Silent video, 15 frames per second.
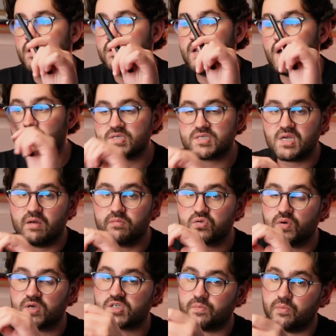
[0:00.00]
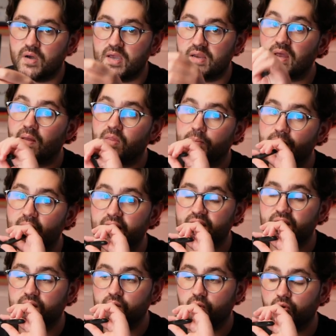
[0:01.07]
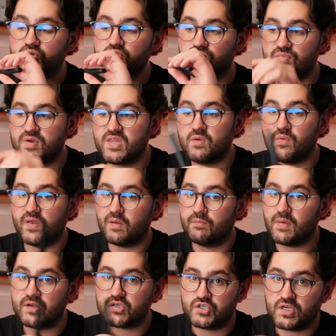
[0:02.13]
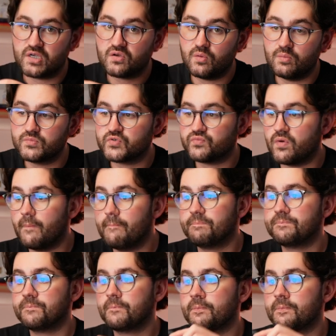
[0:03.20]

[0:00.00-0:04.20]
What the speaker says: Now it's time to explain how the back end looks and really where the magic comes from.